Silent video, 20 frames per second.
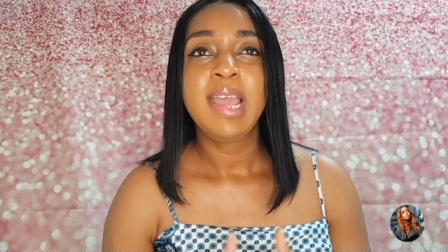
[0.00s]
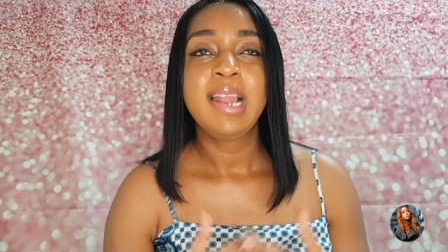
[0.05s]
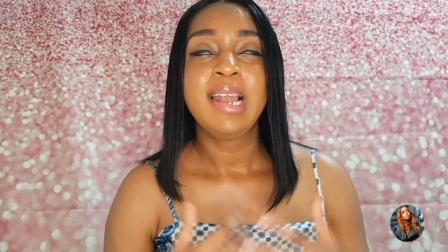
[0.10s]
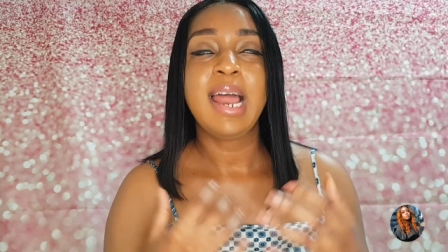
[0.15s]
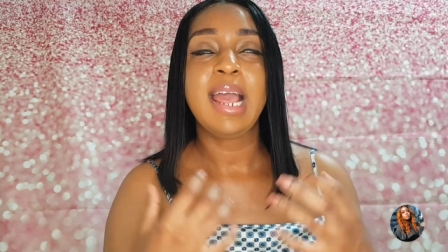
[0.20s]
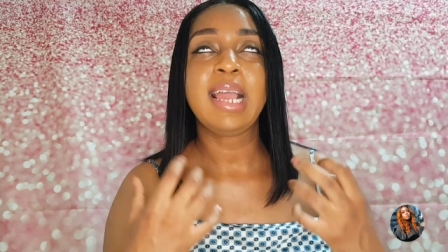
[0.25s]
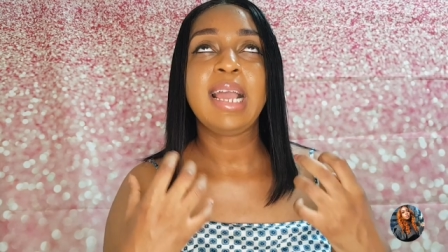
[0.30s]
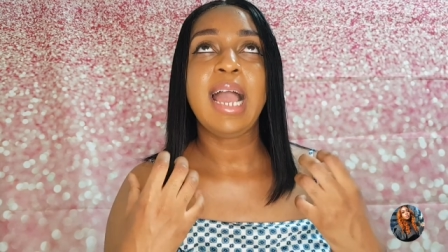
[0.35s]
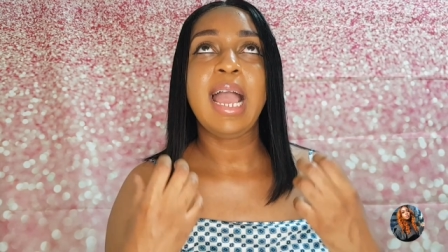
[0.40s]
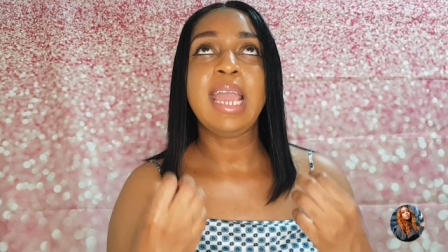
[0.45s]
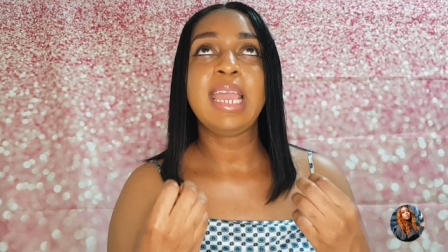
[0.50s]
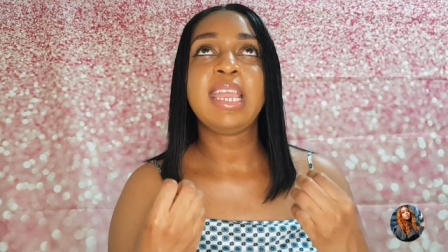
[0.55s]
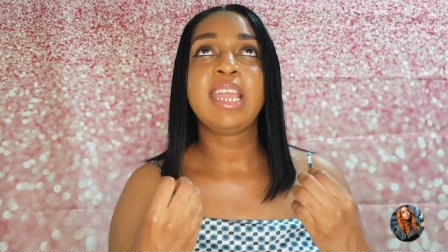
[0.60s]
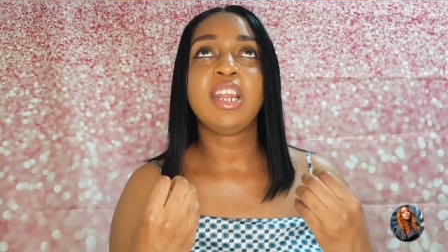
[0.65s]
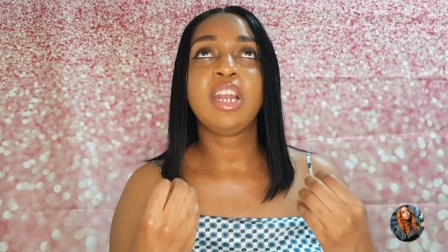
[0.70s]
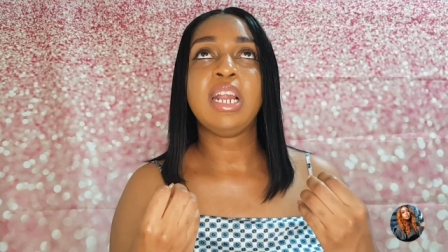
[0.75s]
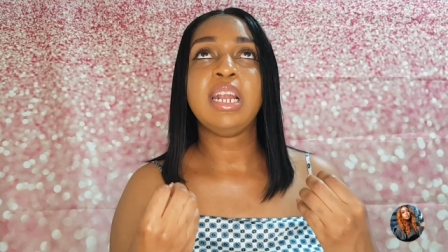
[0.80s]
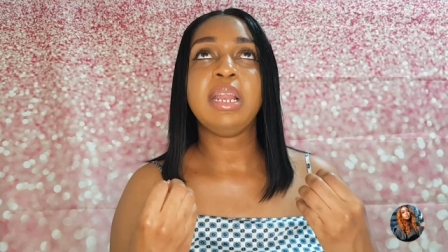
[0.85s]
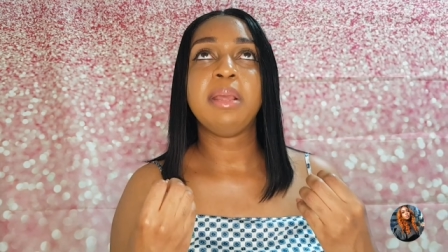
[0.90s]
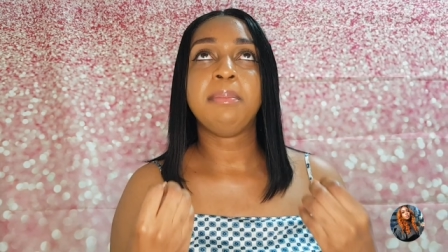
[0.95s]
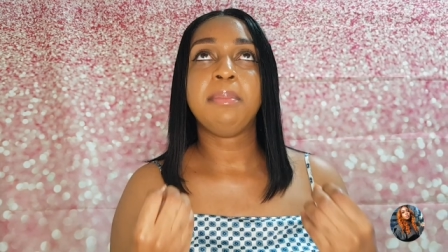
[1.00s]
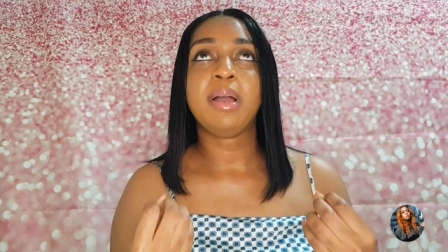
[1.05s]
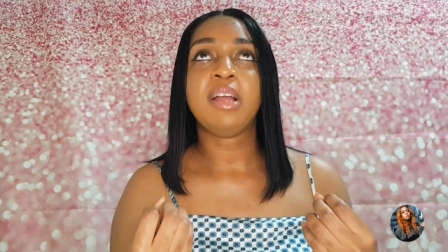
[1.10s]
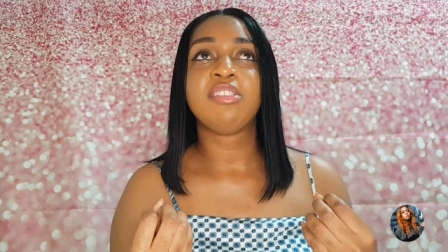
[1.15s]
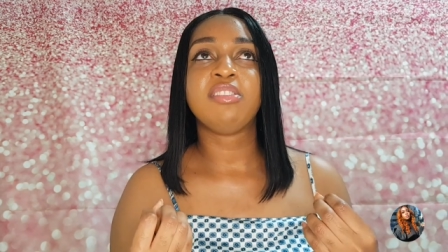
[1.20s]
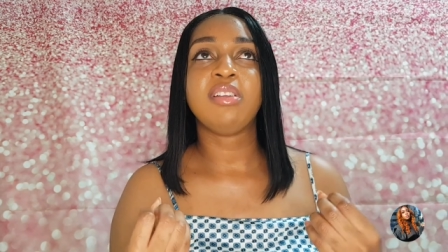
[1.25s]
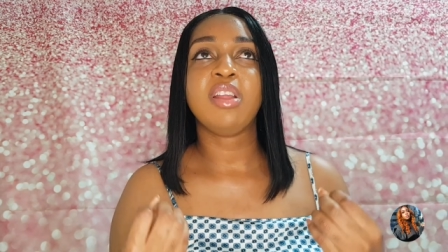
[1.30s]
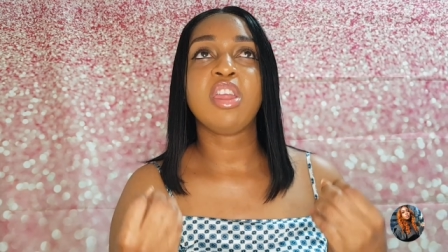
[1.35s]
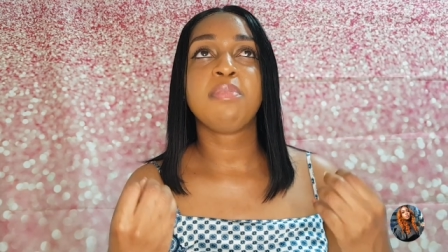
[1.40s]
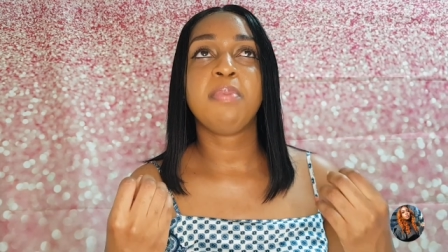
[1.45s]
Like, I cannot
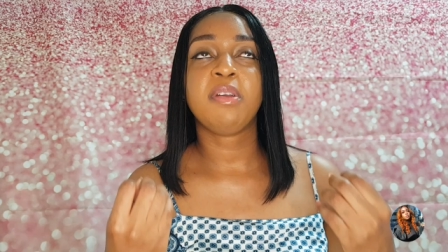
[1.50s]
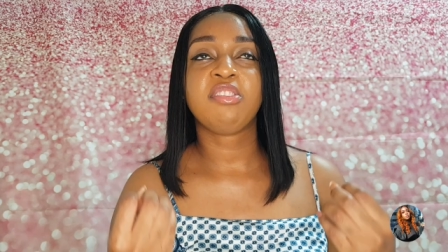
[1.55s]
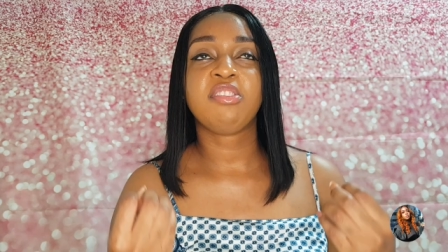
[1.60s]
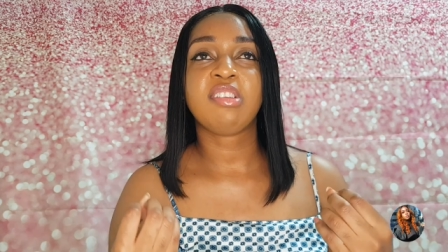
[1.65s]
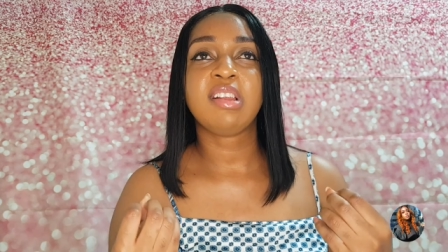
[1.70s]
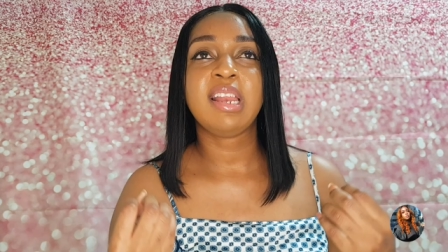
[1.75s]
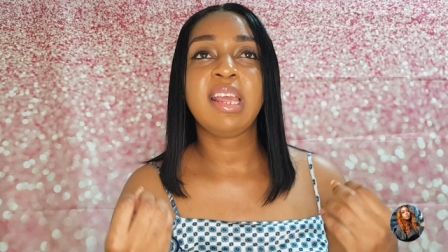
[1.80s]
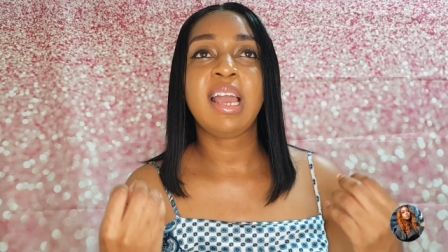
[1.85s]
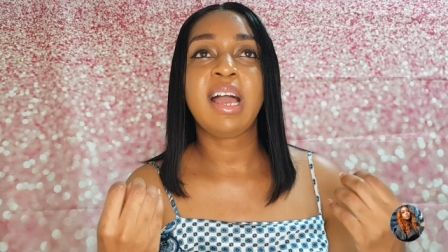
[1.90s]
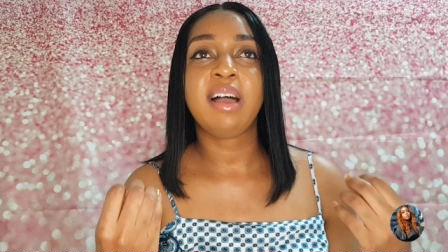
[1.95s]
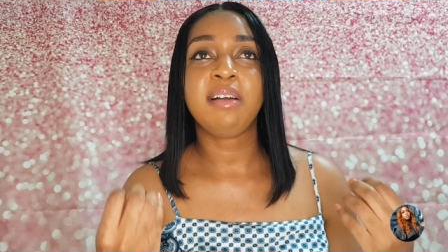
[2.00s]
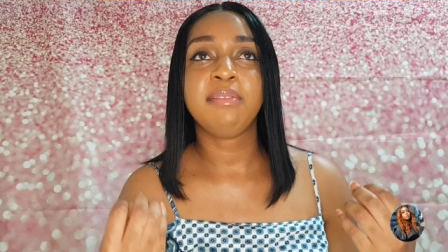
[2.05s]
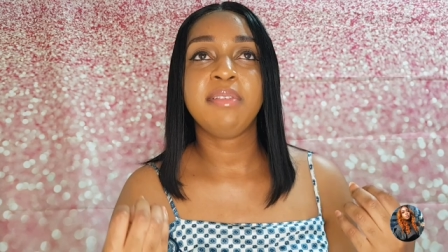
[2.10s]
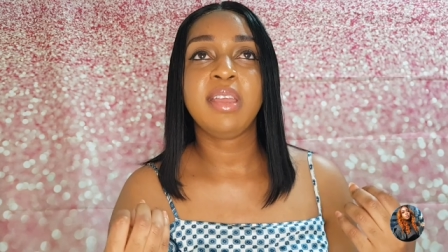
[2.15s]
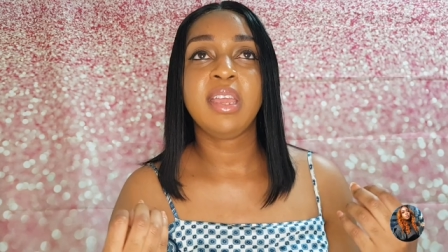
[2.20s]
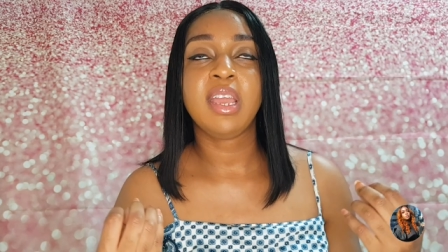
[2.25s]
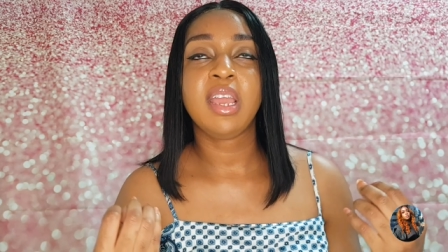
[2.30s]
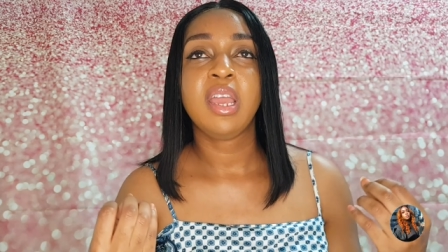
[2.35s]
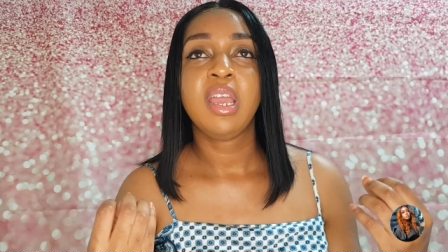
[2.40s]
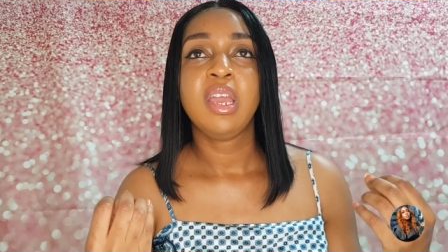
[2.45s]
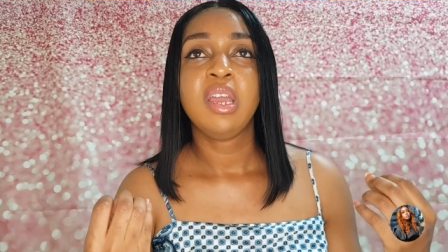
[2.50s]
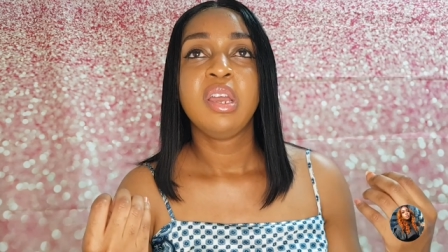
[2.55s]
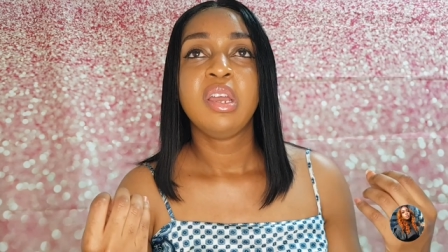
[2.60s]
imagine, especially having